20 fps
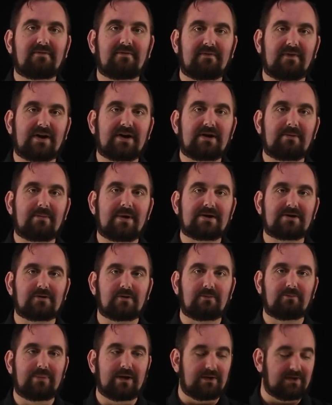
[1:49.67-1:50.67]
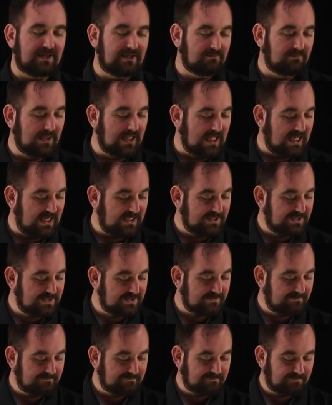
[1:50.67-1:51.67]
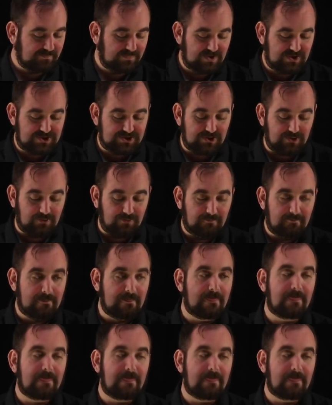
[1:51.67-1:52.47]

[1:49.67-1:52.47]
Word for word: fundamental building blocks. So,